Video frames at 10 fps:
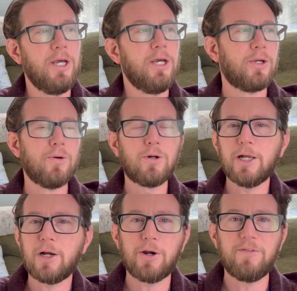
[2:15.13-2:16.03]
You
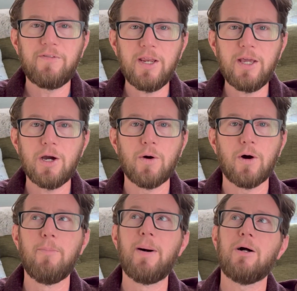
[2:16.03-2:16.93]
click on a video
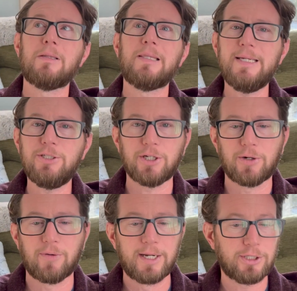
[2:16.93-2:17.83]
about lead
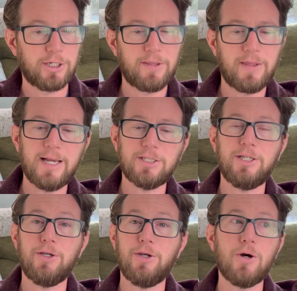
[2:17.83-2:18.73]
generation, and the next
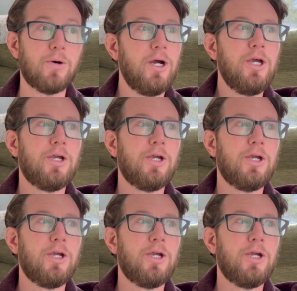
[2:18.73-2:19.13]
thing you know,